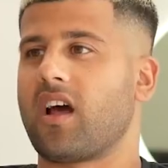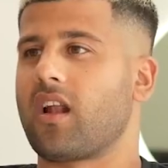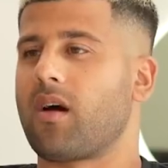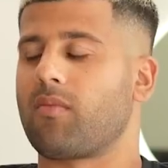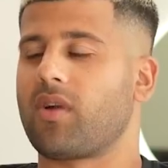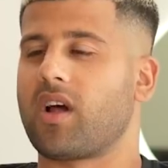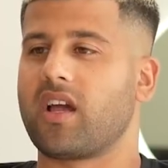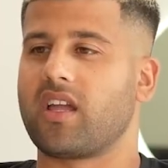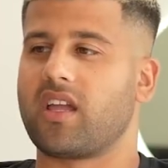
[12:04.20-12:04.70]

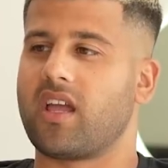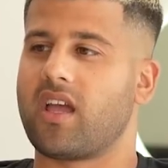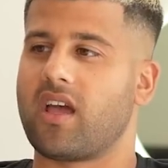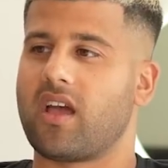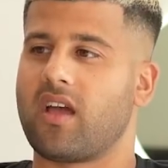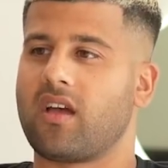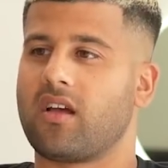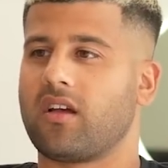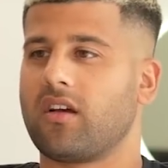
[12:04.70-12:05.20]
I'm like,
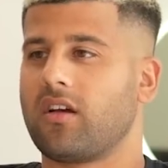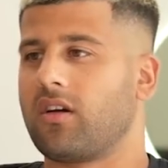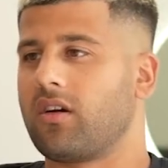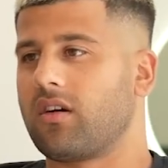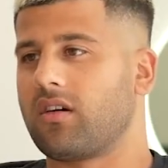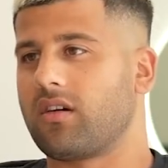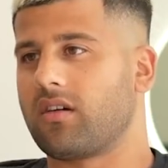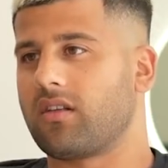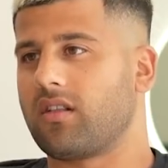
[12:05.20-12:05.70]
yeah,
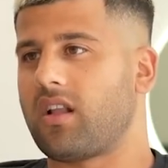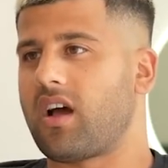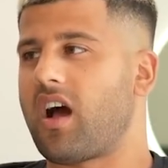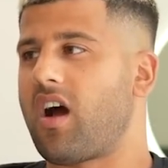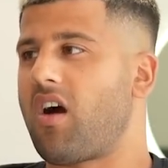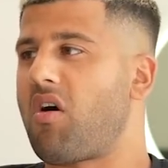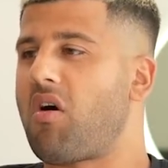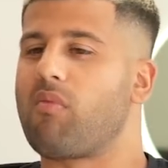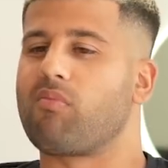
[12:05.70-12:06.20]

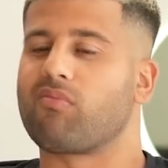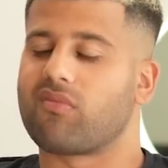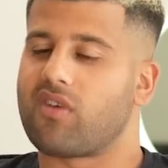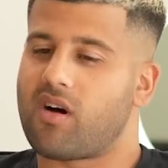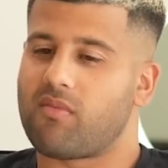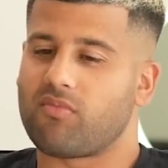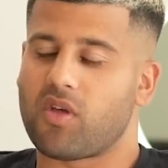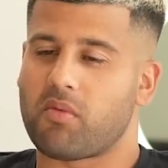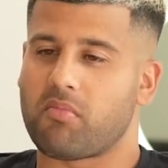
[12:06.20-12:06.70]
like
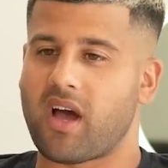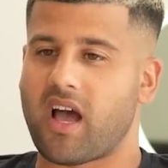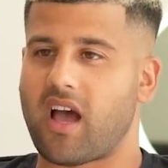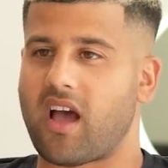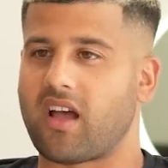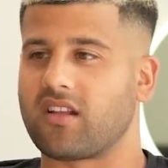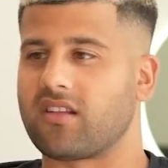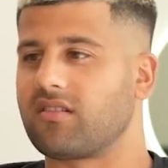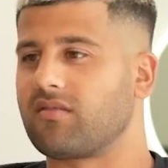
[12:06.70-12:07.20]
I'm the
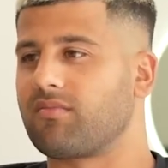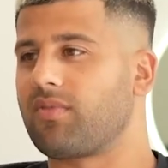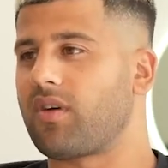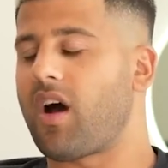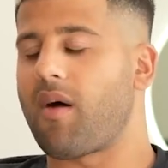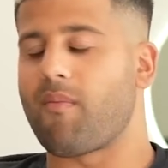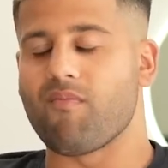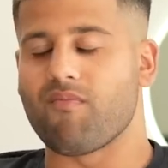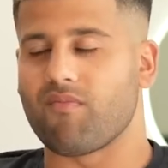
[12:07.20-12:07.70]
man. But
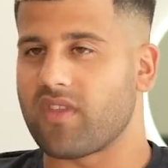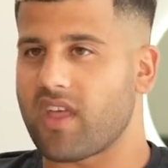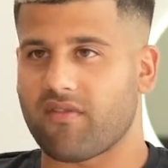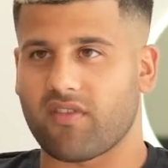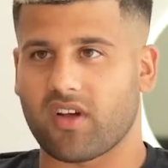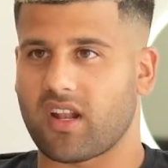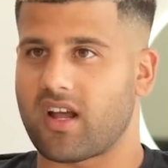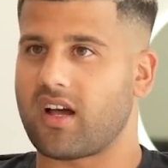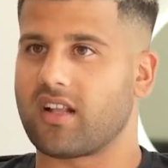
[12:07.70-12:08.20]
I'm
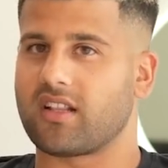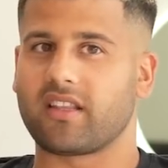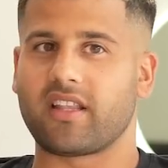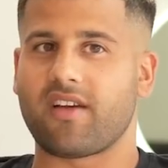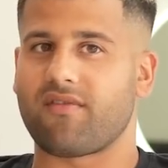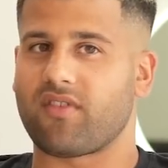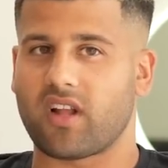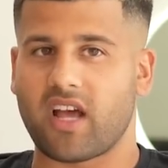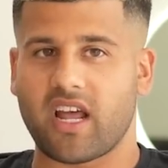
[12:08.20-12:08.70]

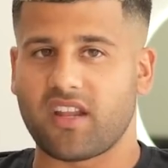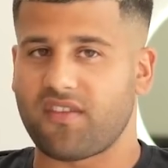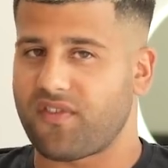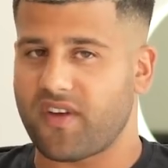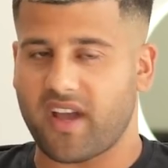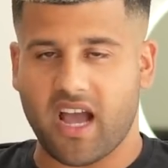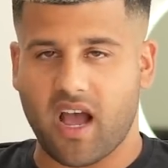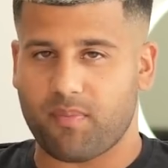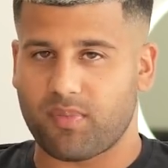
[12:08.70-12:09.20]
never
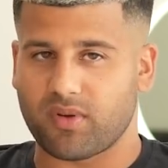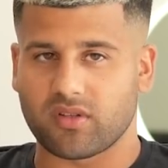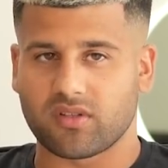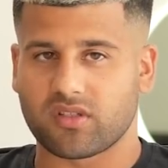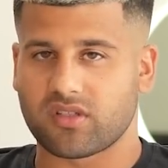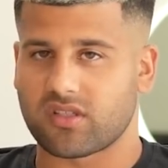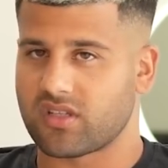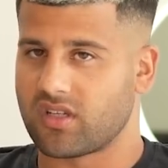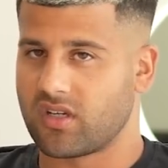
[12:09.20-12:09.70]
anything
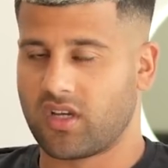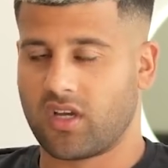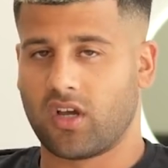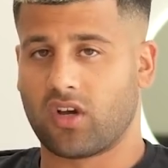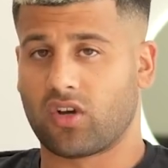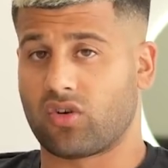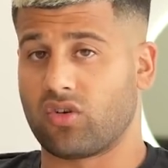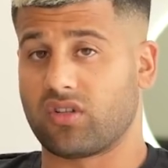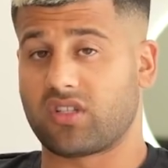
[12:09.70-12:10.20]
happens
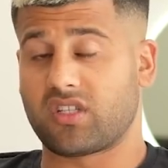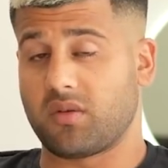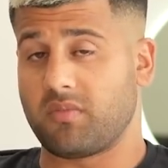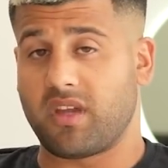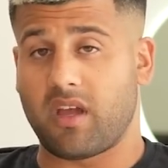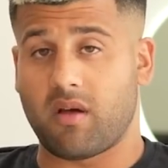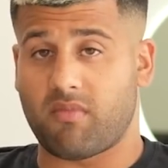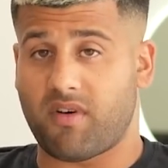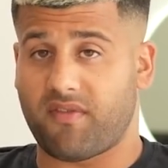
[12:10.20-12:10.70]
good to
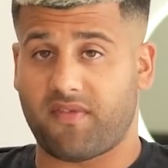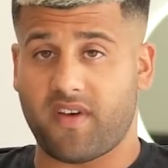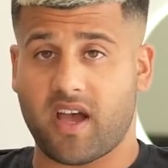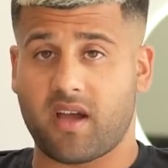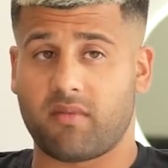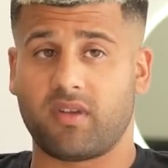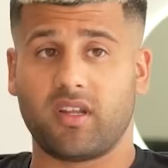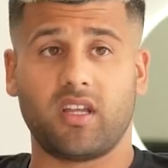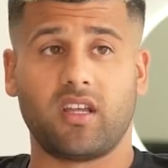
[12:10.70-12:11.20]
me and my
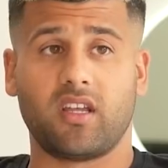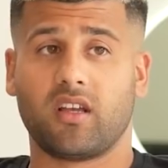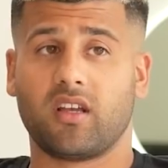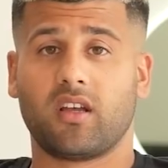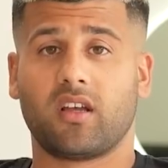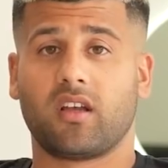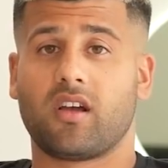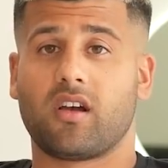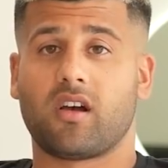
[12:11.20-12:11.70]
family,
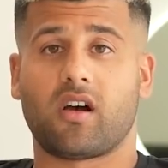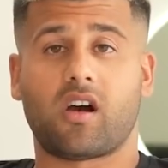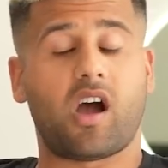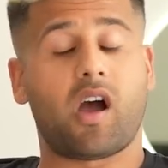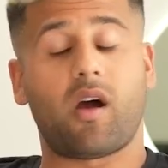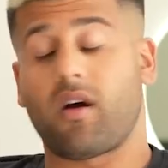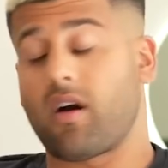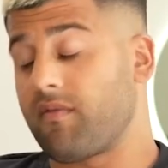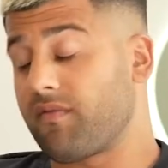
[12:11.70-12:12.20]

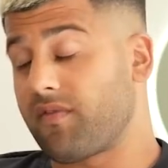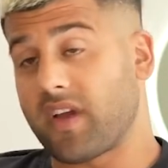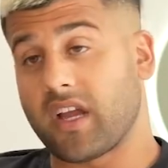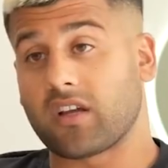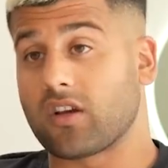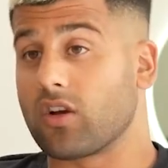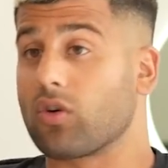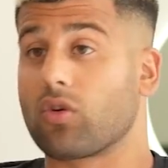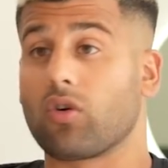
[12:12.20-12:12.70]
I'm
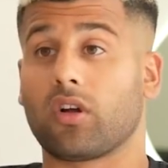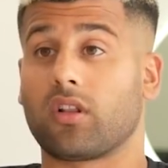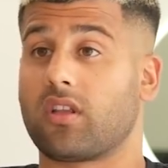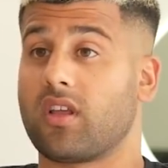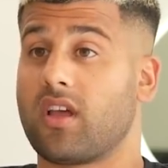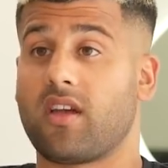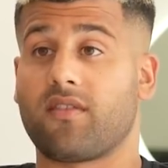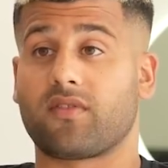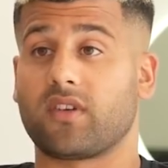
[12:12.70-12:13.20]
thanking God
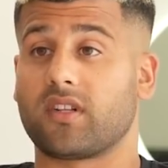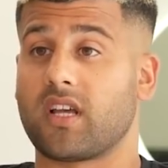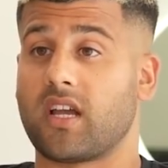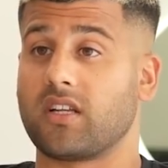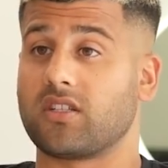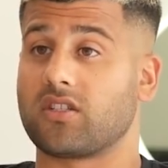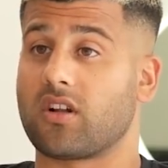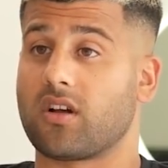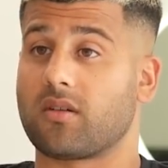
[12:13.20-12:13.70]
every
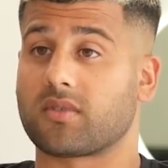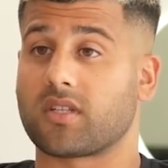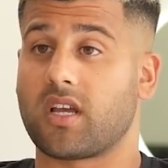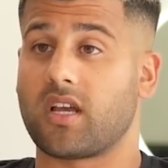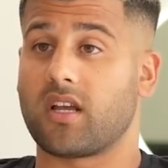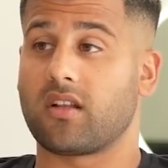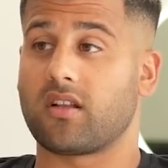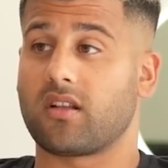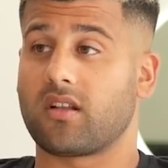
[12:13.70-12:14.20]
day. Do you know what I'm
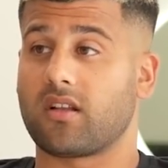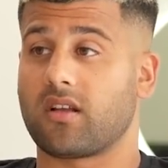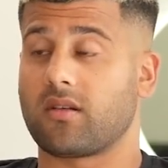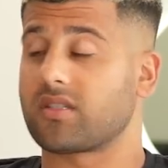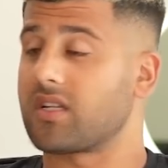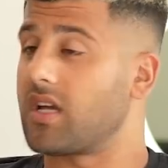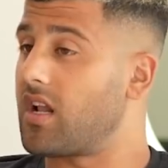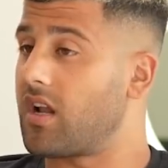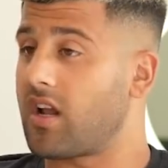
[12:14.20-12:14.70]
saying? I'm
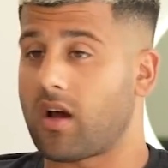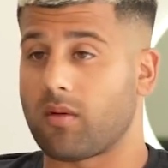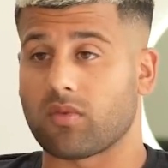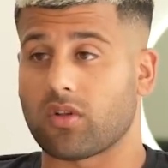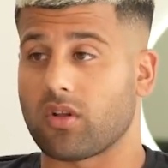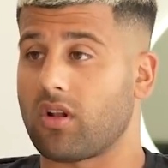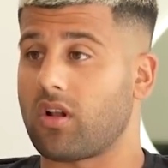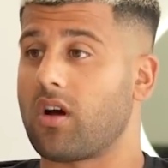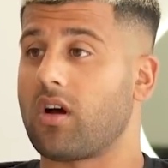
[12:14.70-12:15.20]
saying
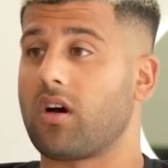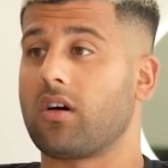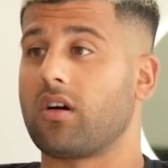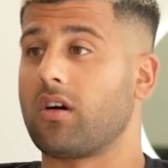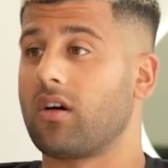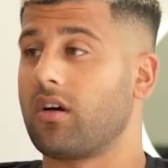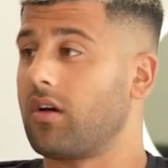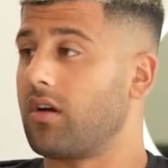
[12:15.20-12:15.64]
alhamdulillah.